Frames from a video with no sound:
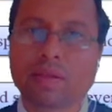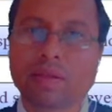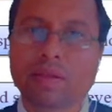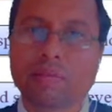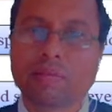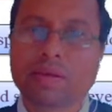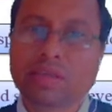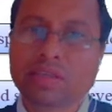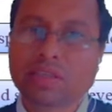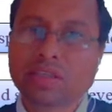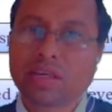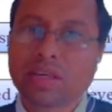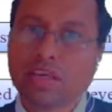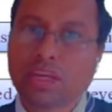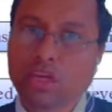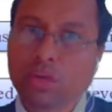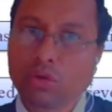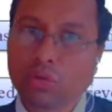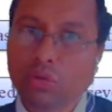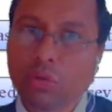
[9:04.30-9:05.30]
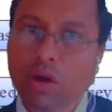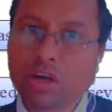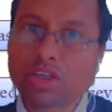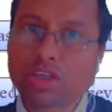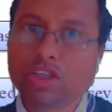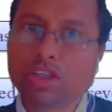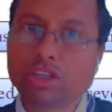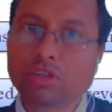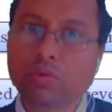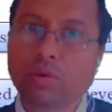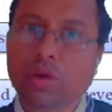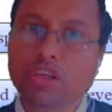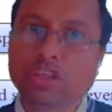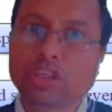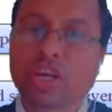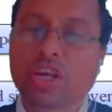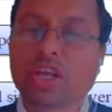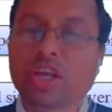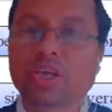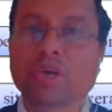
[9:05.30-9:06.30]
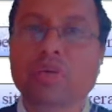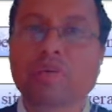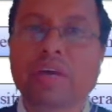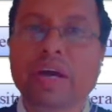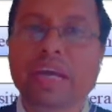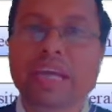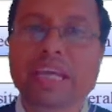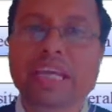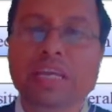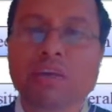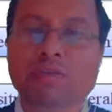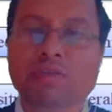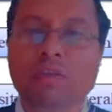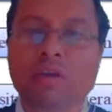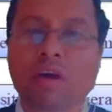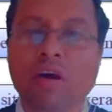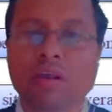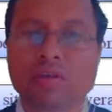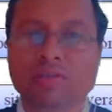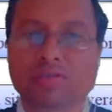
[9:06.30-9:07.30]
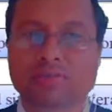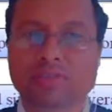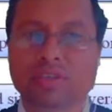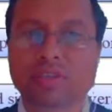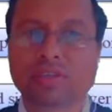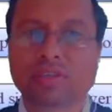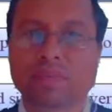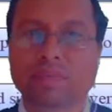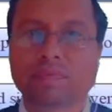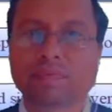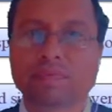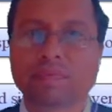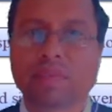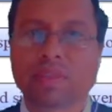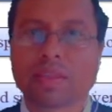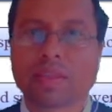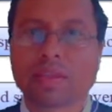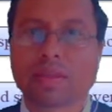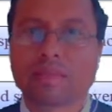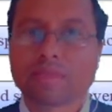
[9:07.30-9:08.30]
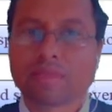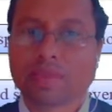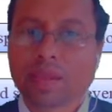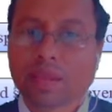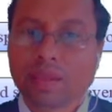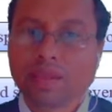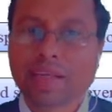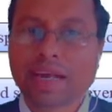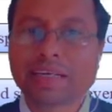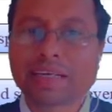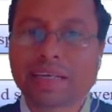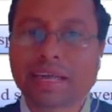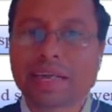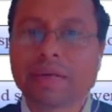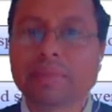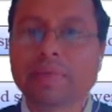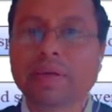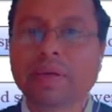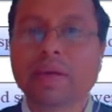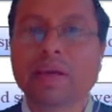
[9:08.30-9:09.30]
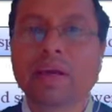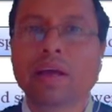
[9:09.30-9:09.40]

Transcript: Means in what situation you were involved. That can be